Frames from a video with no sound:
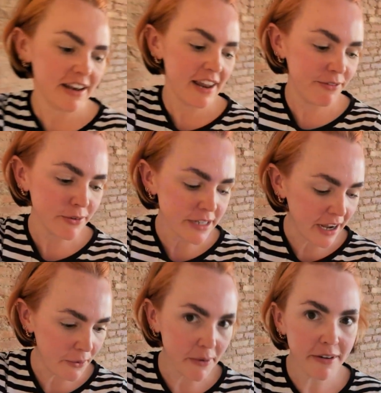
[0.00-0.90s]
levelled
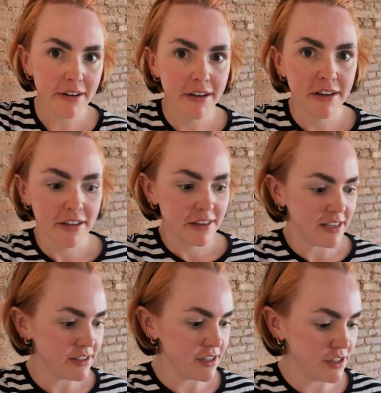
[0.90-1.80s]
out the
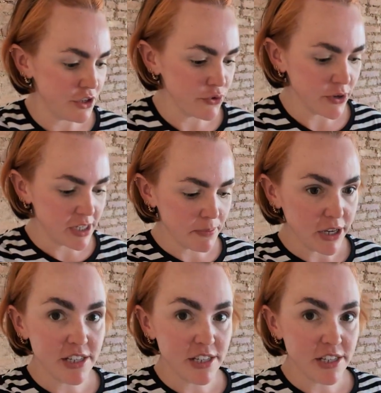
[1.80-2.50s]
existing joists by